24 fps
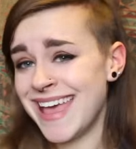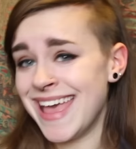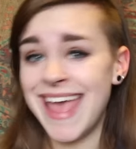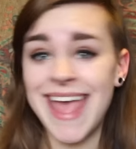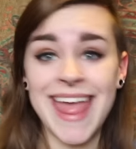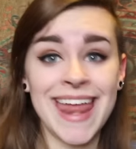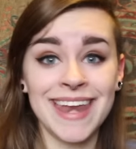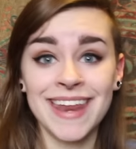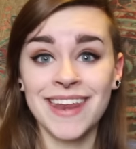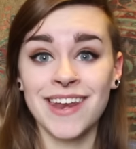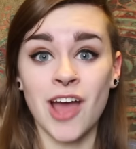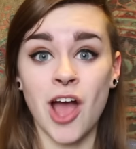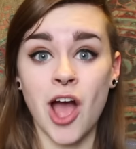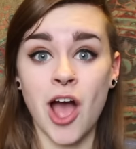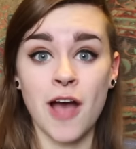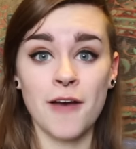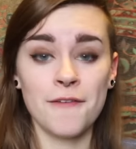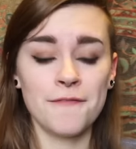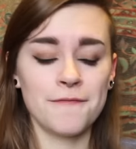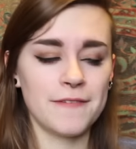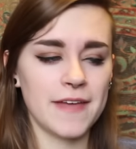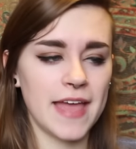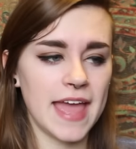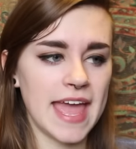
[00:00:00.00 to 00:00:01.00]
hit it
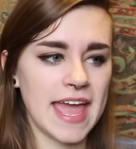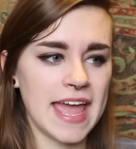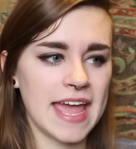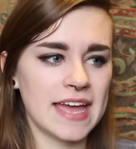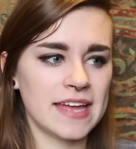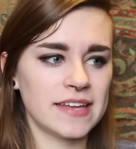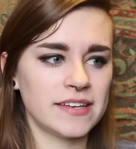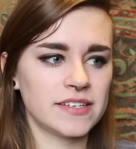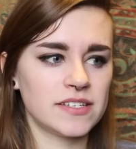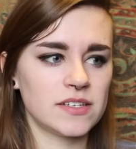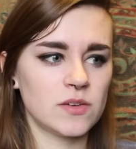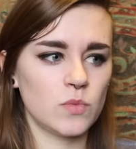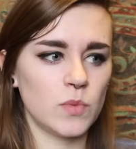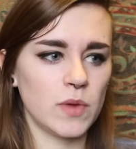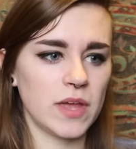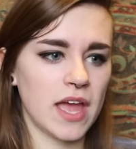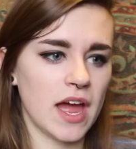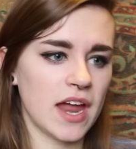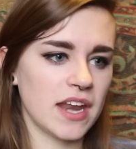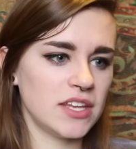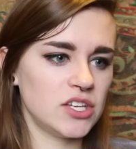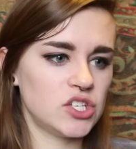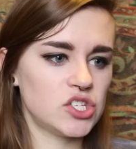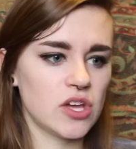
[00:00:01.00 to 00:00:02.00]
off and we
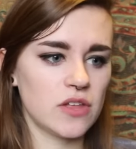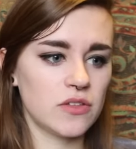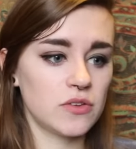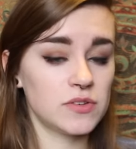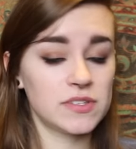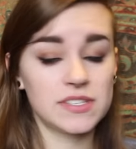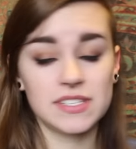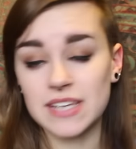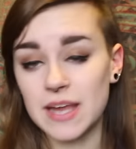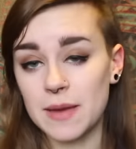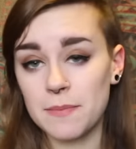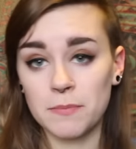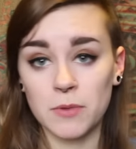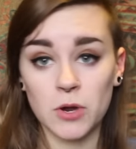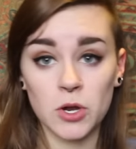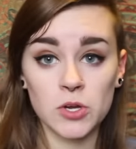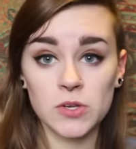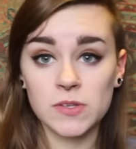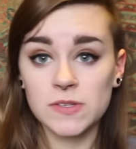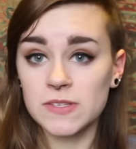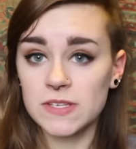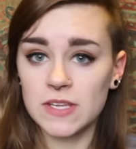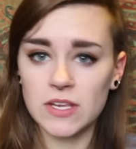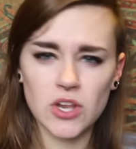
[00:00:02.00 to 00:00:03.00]
got each other's
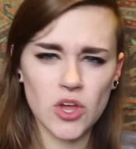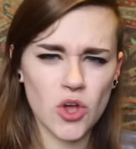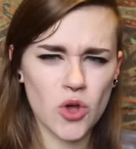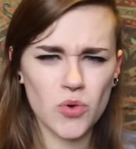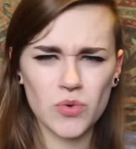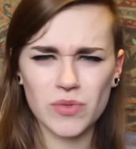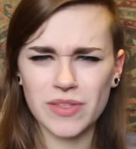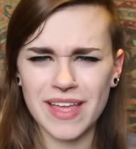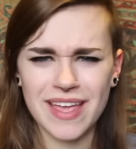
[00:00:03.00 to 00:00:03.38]
numbers, you know,